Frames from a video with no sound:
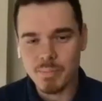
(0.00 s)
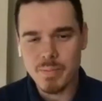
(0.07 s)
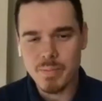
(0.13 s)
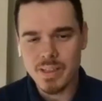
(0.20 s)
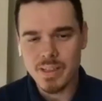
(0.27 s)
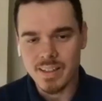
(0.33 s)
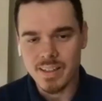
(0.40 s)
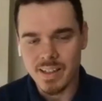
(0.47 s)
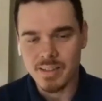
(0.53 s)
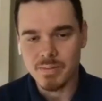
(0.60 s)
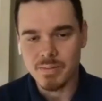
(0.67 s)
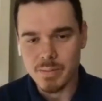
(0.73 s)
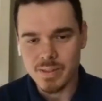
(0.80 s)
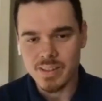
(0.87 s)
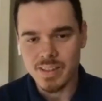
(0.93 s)
that.
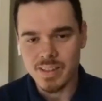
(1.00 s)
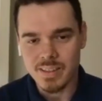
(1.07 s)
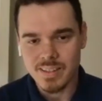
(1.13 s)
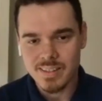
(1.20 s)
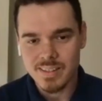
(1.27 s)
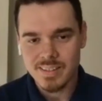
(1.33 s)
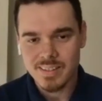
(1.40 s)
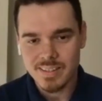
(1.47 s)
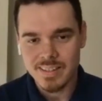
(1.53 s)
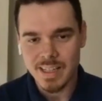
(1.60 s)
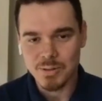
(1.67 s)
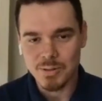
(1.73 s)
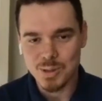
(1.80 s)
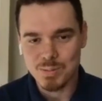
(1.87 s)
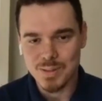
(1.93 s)
That
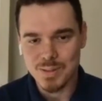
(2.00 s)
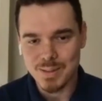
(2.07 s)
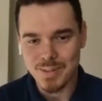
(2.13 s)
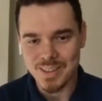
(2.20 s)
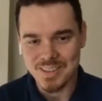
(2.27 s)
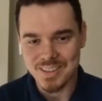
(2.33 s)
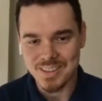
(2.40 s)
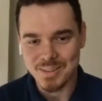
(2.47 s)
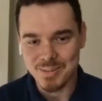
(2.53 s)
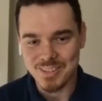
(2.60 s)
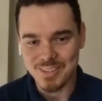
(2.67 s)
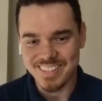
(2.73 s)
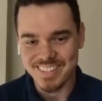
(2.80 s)
was pretty messed up, dude.